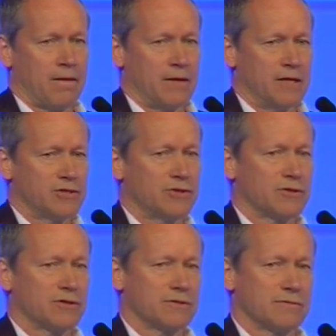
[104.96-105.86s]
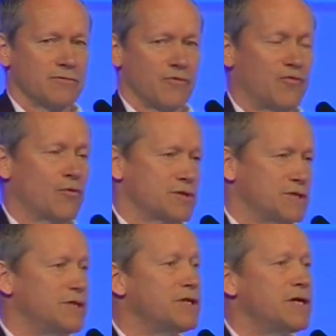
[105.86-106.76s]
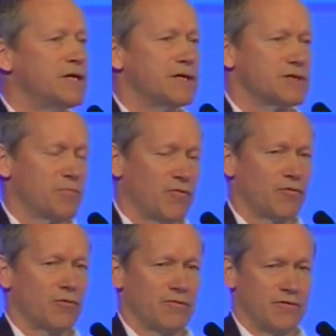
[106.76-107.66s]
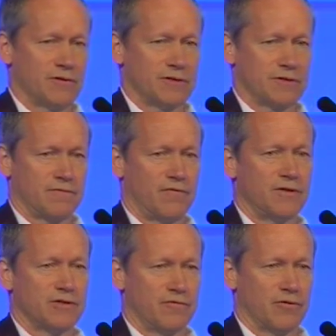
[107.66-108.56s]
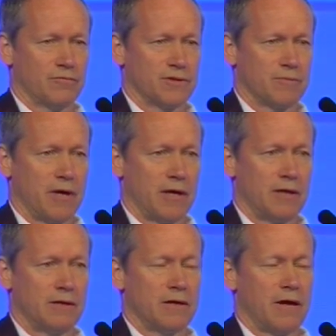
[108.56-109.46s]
it took 14 years before the first feature film was made,